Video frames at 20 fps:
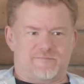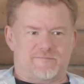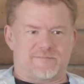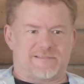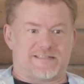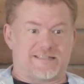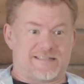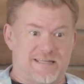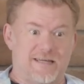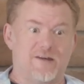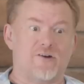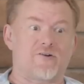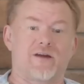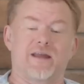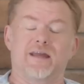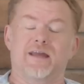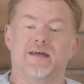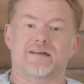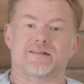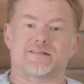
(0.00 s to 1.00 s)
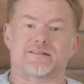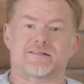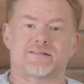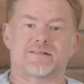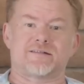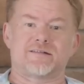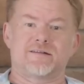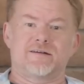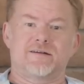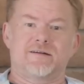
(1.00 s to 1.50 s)

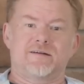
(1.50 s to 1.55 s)
serious,